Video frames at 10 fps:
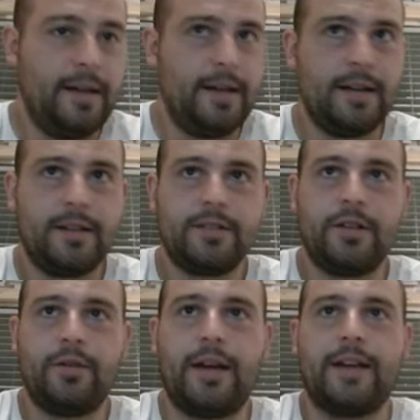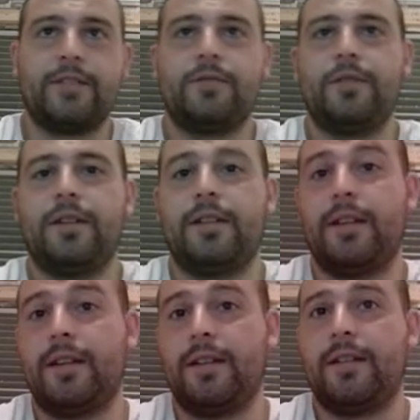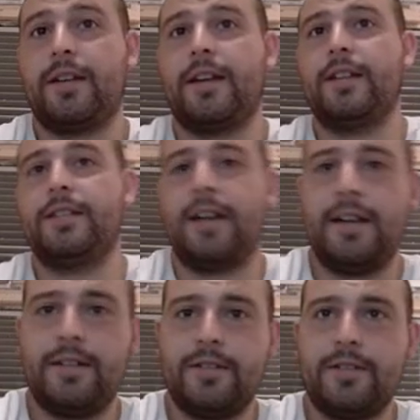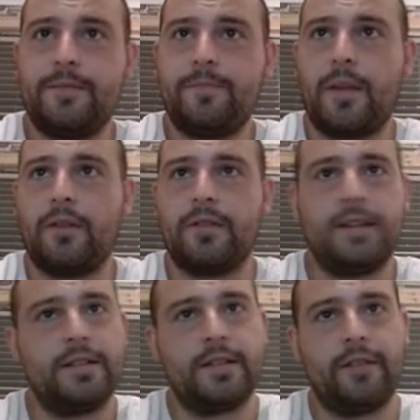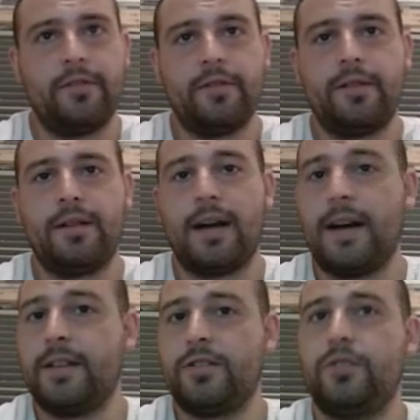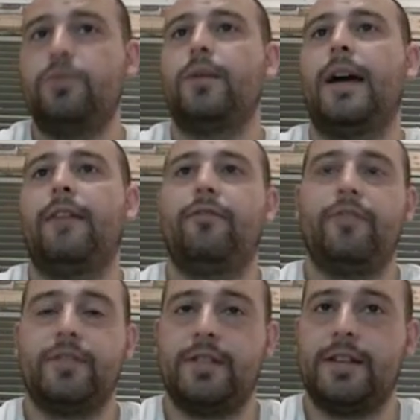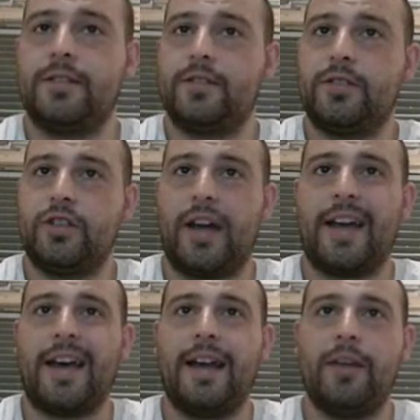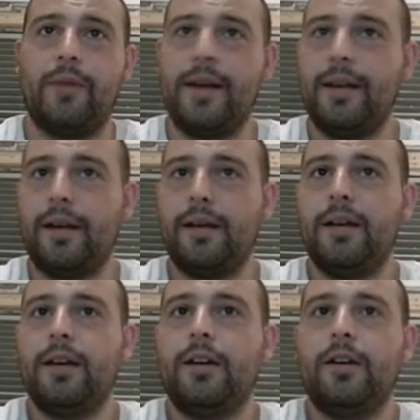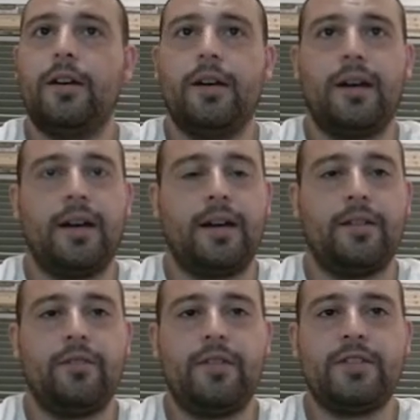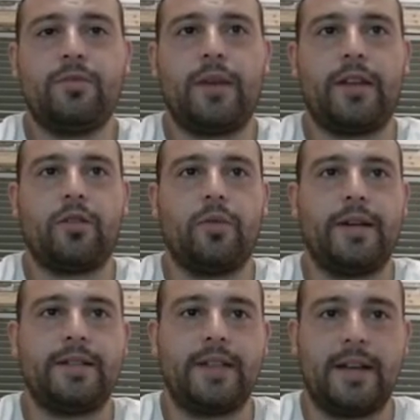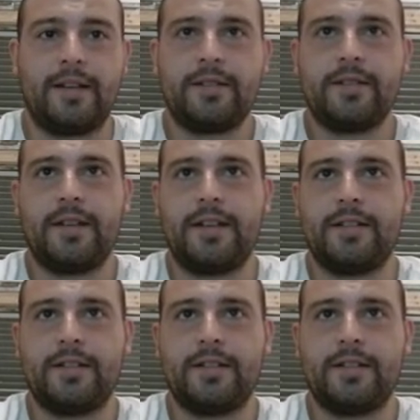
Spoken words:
So yes, the king takes on d7, knight to f6, check anyway. The reason why the queen takes is